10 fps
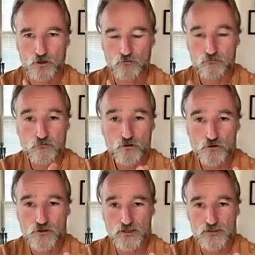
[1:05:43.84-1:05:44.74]

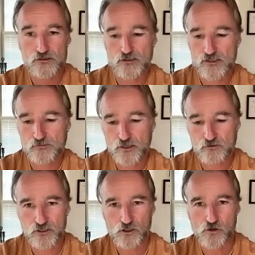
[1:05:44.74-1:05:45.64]
food that is made
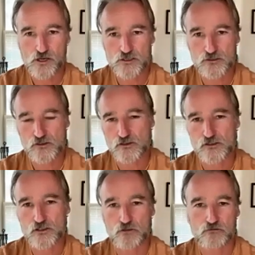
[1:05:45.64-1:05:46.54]
of ingredients,
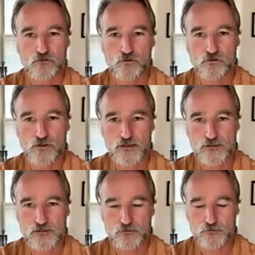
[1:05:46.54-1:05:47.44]
that's not food,
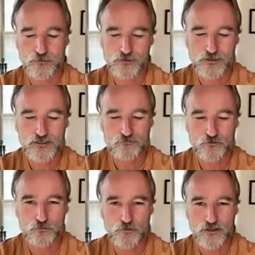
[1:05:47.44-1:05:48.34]
that's
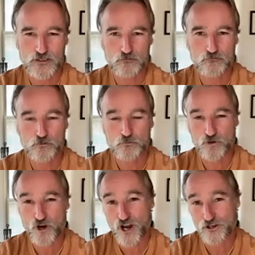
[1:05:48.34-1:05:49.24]
food, but that's a food
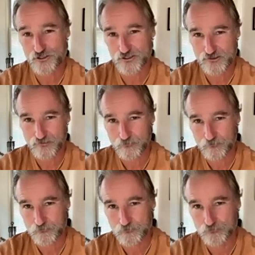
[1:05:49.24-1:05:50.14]
product.
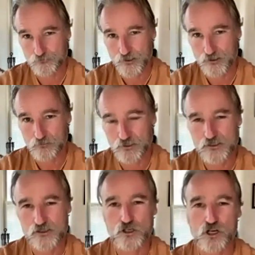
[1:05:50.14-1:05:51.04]
It
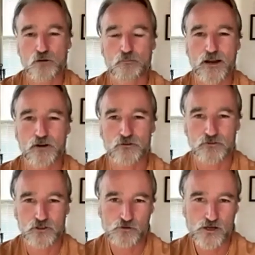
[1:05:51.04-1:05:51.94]
means it's a compound of
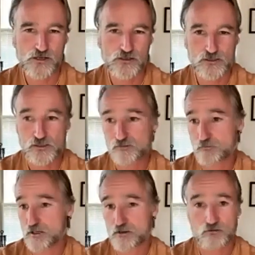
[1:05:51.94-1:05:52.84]
ingredients, it's
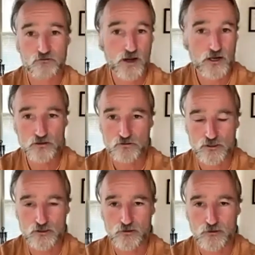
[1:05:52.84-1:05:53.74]
made in a
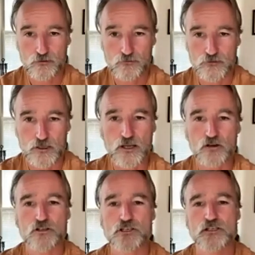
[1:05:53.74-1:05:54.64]
factory. The
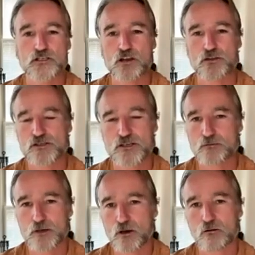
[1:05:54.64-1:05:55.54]
energy is not the
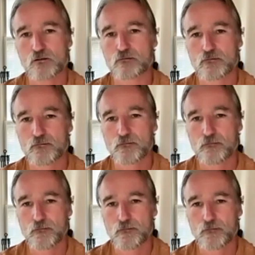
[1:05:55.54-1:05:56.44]
same at all.
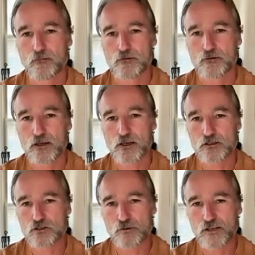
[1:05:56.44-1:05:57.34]

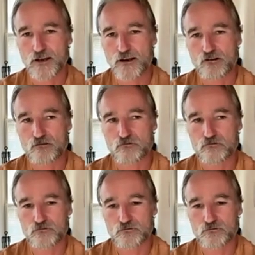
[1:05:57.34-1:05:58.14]
And you may have